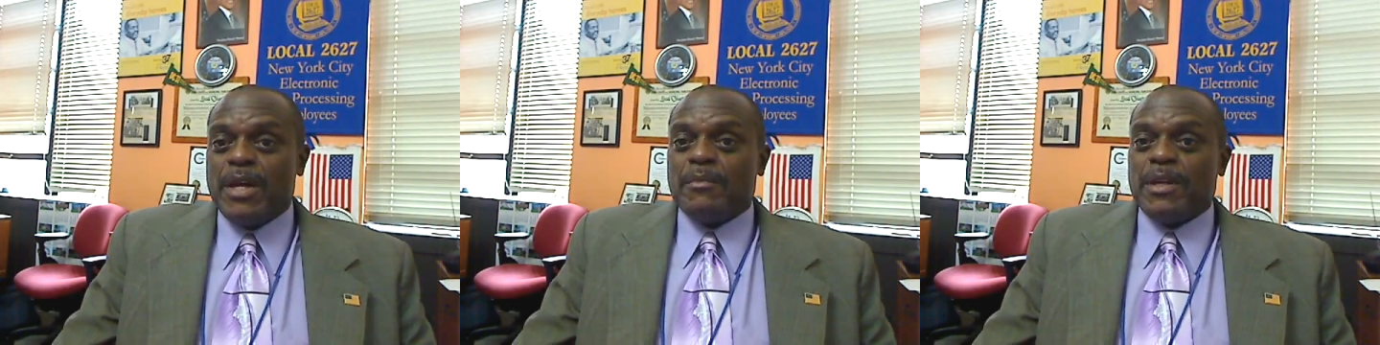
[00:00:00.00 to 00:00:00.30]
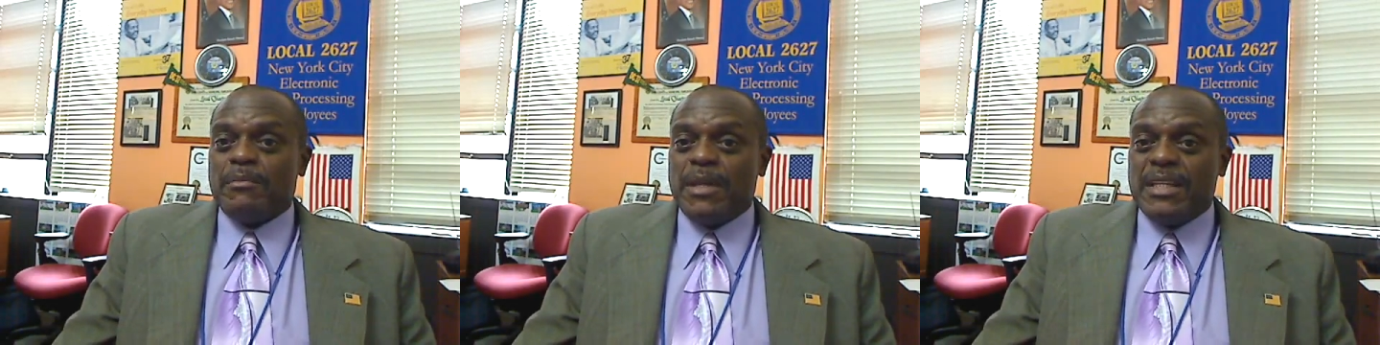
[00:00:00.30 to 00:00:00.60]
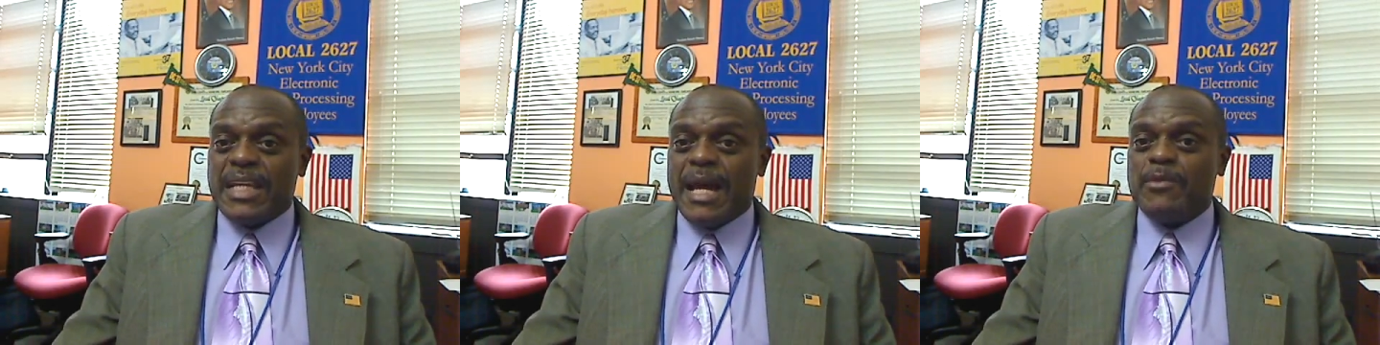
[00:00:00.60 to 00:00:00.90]
But in the
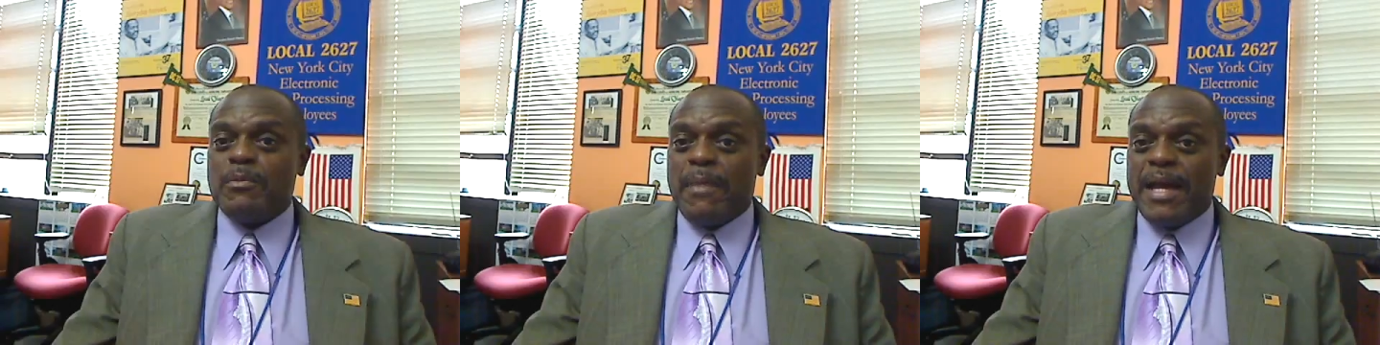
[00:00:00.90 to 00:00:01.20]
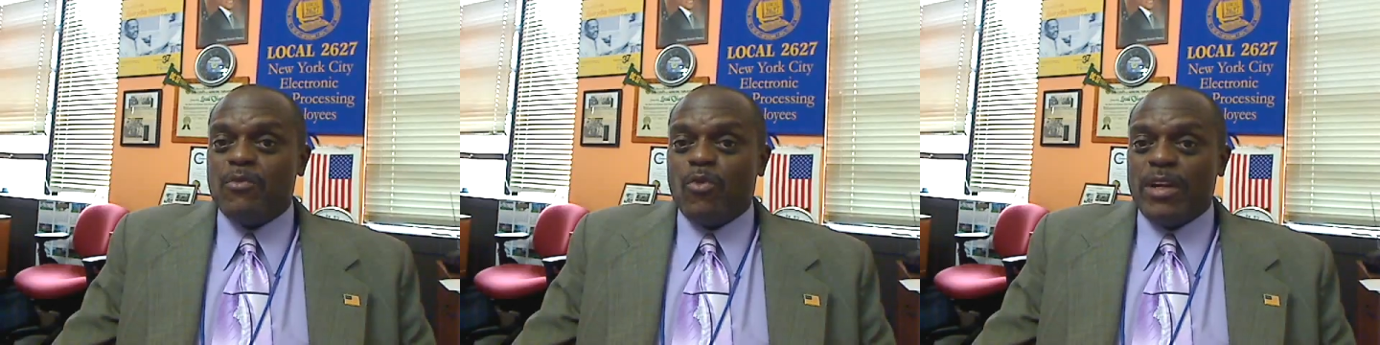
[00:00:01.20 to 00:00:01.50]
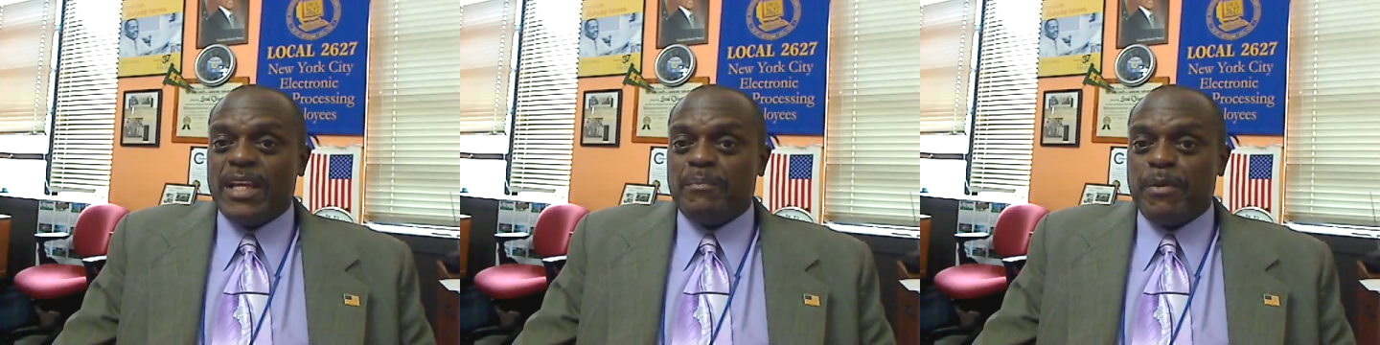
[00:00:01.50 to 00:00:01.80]
meantime, you might
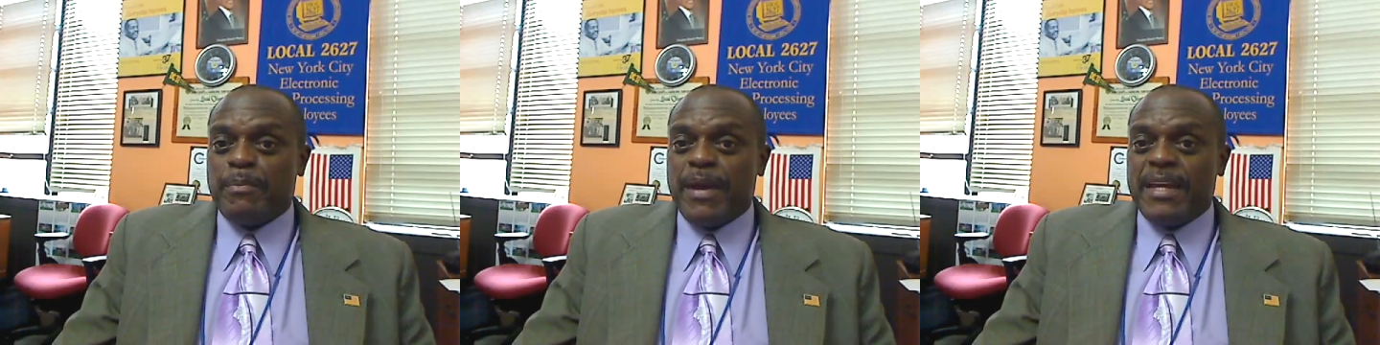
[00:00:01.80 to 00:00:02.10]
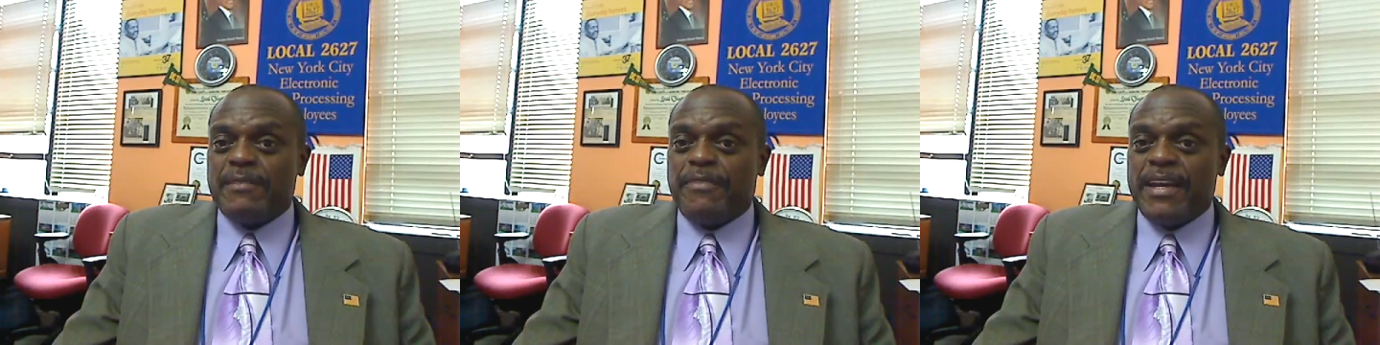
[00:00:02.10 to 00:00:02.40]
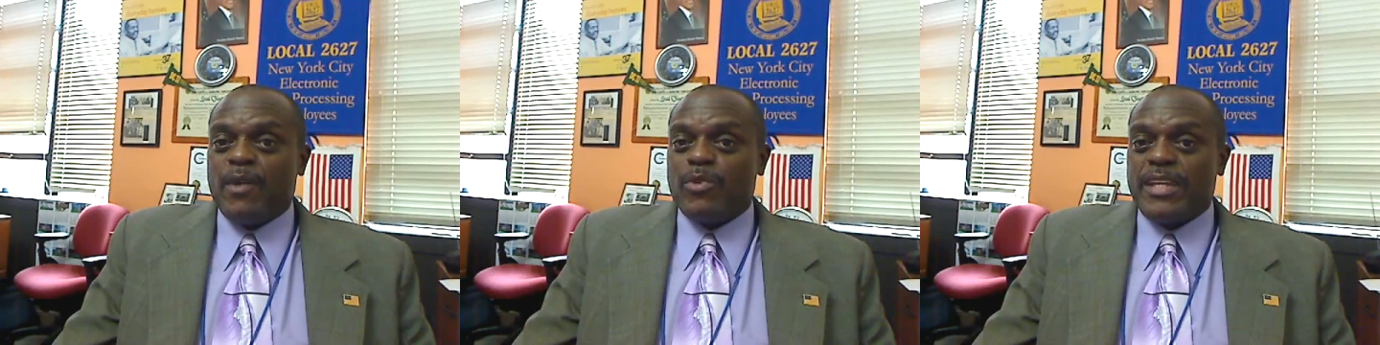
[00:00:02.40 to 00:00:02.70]
want to get prepared to
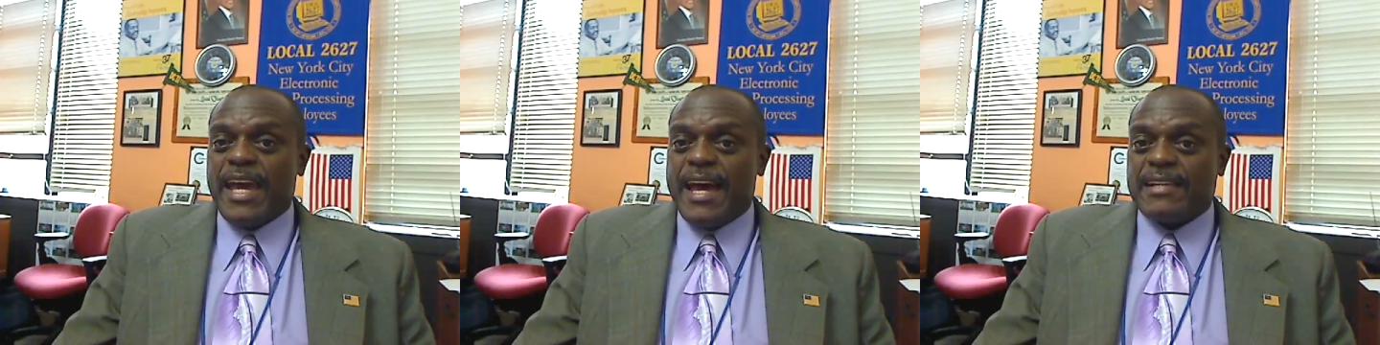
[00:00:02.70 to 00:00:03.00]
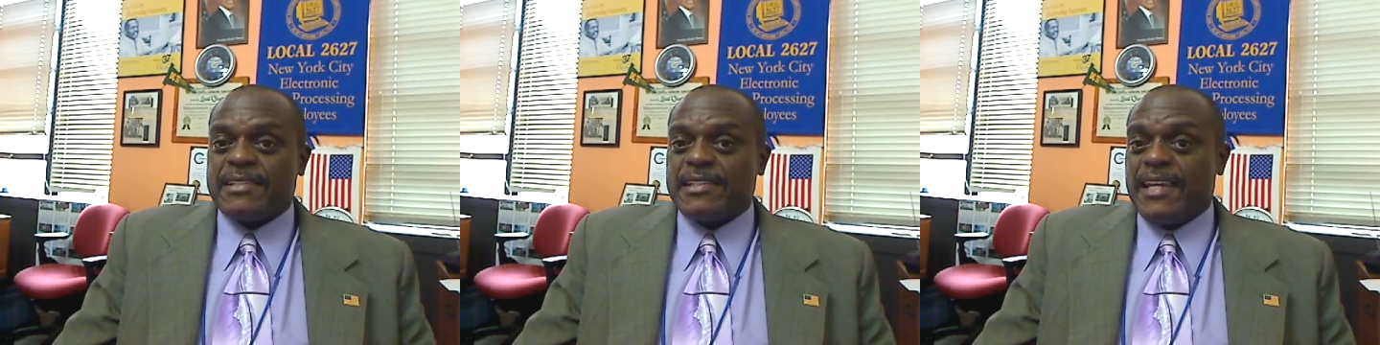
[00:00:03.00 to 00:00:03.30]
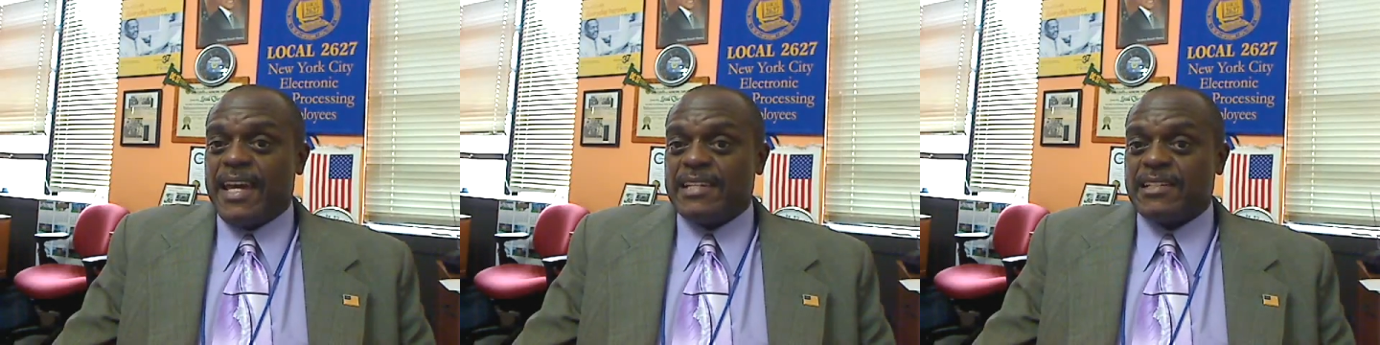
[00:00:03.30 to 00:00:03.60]
find out what they're
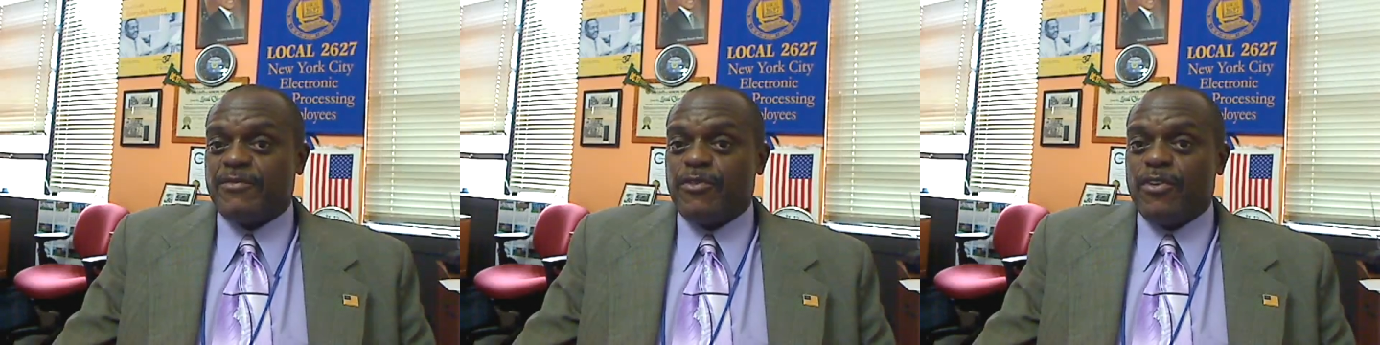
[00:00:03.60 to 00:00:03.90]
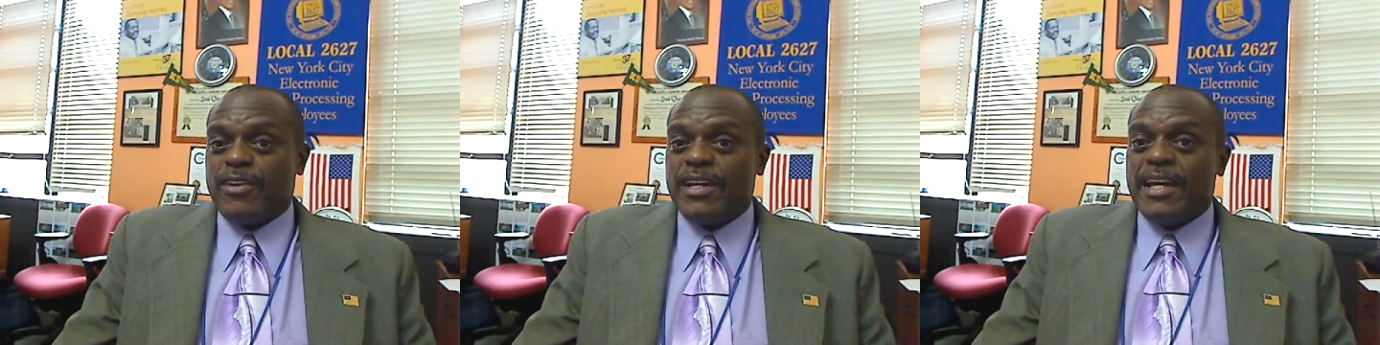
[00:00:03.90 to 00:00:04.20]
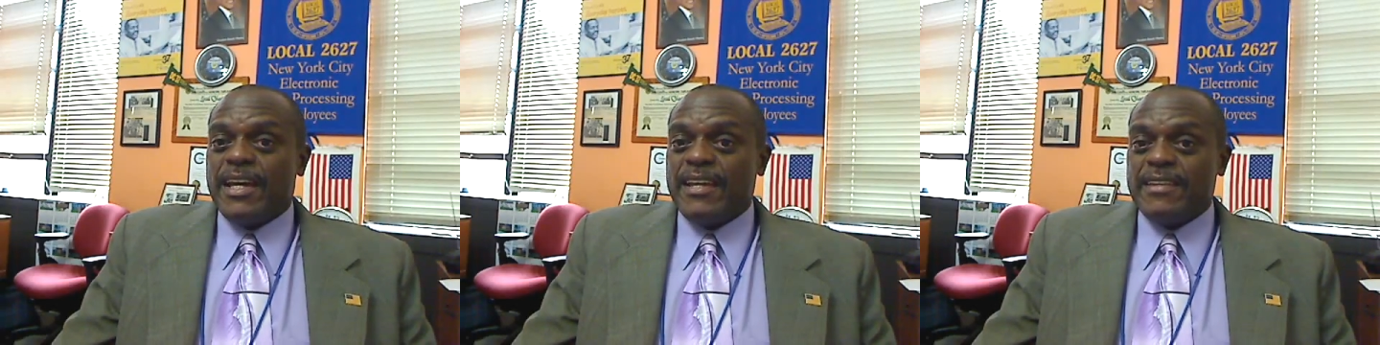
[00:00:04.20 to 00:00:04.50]
actually asking for
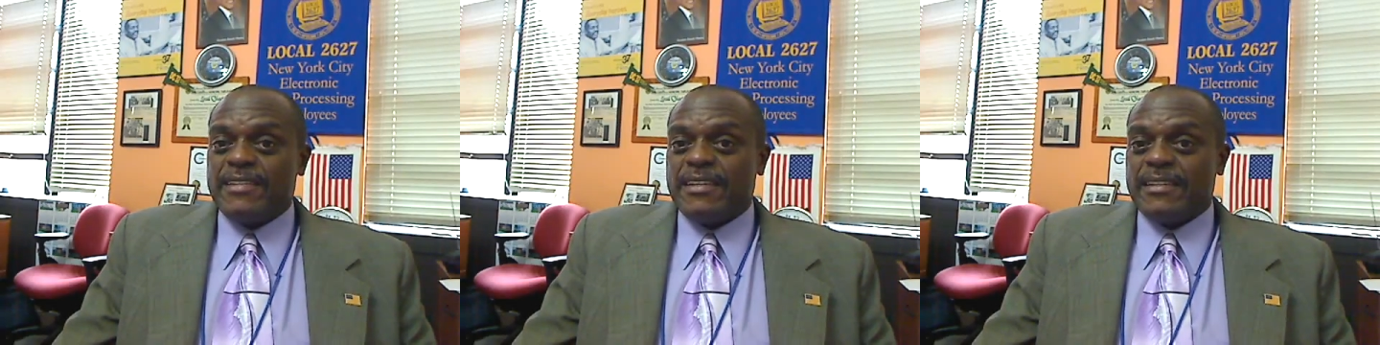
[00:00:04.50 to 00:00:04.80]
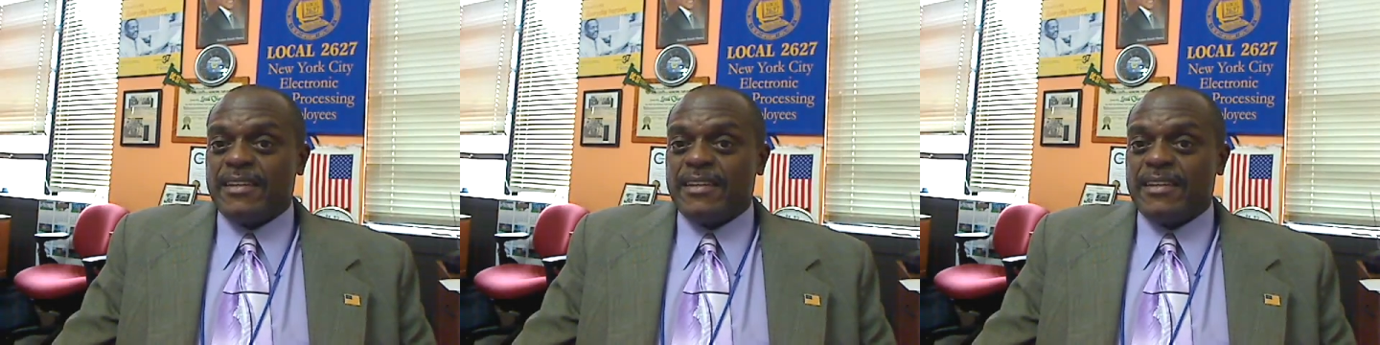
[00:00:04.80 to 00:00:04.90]
in this